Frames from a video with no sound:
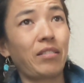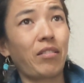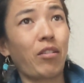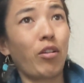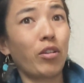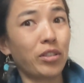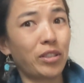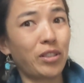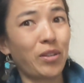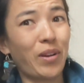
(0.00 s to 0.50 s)

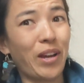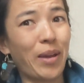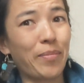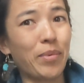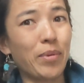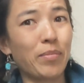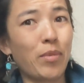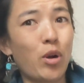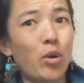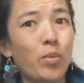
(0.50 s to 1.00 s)
also
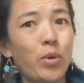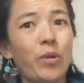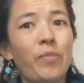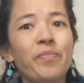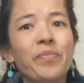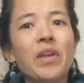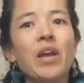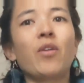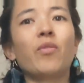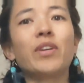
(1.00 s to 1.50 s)
hypermobile.
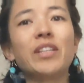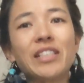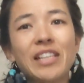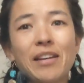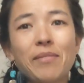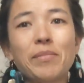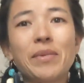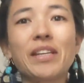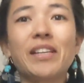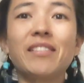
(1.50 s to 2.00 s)
What does
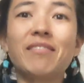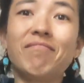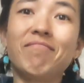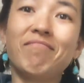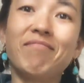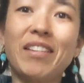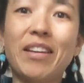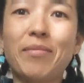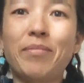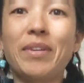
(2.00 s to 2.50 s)
that mean?
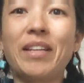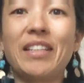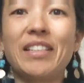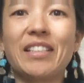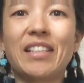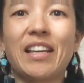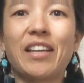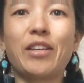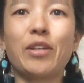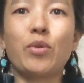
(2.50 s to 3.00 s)
It means
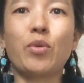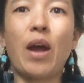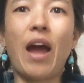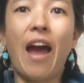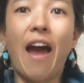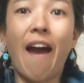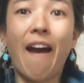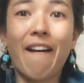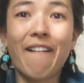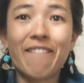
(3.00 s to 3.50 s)
that you
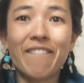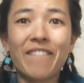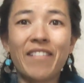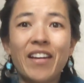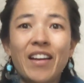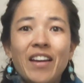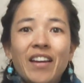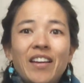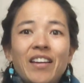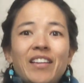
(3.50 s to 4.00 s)
have
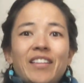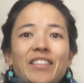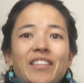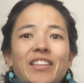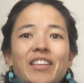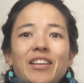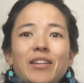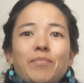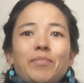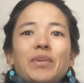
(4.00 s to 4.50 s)

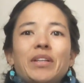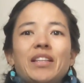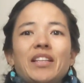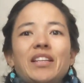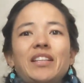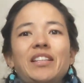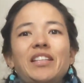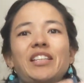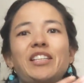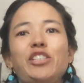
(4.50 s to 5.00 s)
the
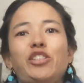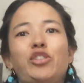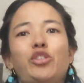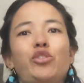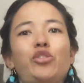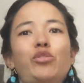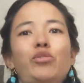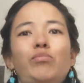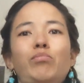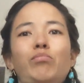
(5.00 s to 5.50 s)
ability
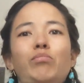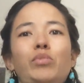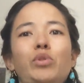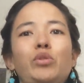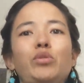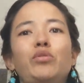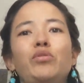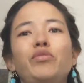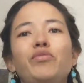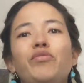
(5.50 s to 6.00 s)
to
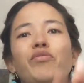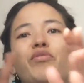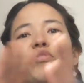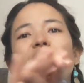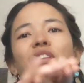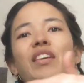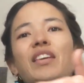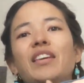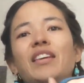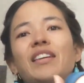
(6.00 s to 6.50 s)
move
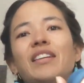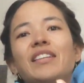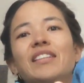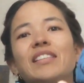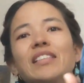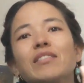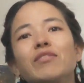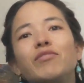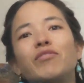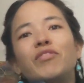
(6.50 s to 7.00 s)

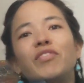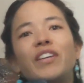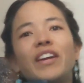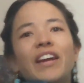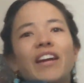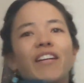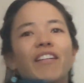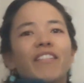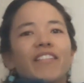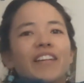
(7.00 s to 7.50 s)
things
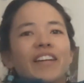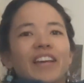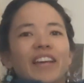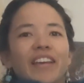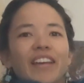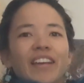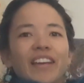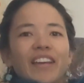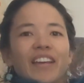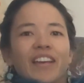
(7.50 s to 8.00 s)

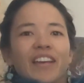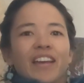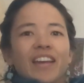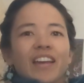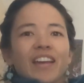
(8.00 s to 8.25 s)
very